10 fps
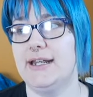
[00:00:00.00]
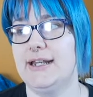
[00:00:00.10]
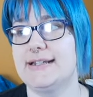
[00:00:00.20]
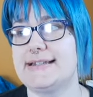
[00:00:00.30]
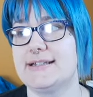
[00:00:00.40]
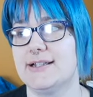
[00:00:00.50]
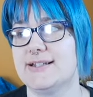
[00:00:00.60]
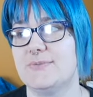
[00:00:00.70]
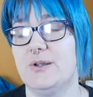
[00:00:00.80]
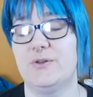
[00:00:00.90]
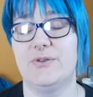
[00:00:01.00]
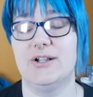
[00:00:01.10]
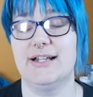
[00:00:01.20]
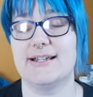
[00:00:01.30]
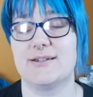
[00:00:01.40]
is still as
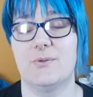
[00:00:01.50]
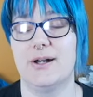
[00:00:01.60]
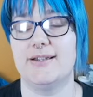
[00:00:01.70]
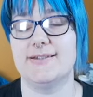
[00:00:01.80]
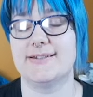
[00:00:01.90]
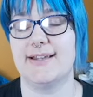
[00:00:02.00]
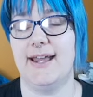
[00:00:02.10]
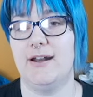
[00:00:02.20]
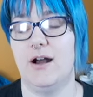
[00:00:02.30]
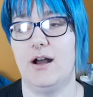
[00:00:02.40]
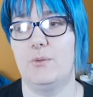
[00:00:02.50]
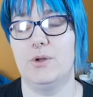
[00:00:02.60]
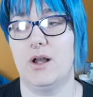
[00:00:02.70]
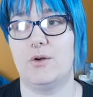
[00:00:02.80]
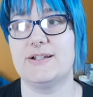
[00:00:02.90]
beautiful as it was and
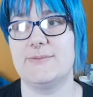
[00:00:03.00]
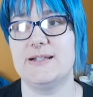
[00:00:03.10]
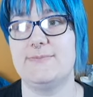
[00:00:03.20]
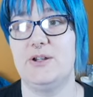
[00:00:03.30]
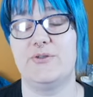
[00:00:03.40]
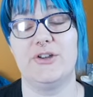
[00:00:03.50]
will always be as beautiful,